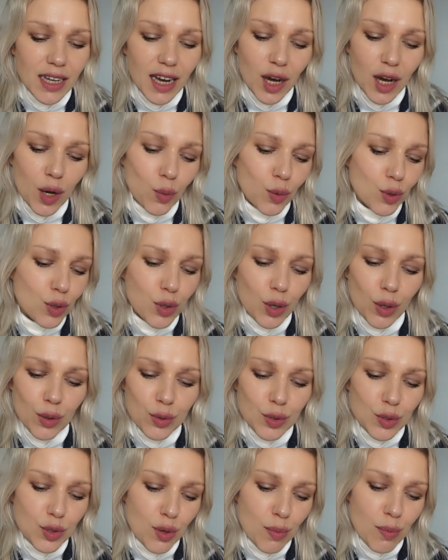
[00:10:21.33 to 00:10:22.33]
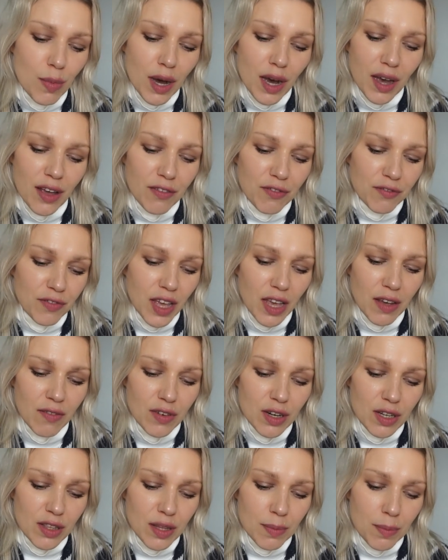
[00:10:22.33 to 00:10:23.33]
I will go to my
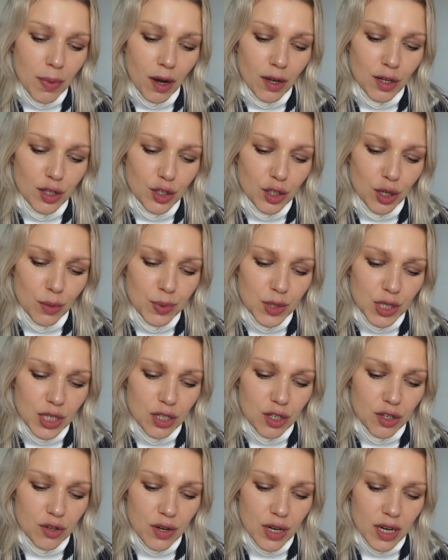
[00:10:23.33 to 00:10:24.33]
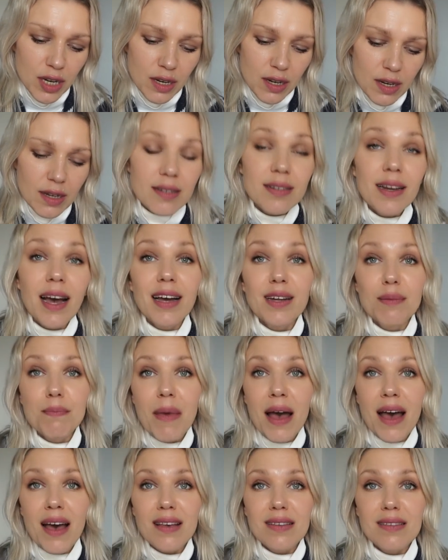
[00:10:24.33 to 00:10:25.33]
favorite, the Body Shop Tea Tree Night
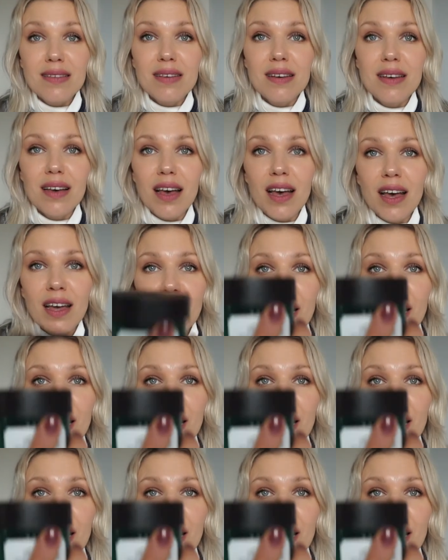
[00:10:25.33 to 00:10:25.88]
Mask, and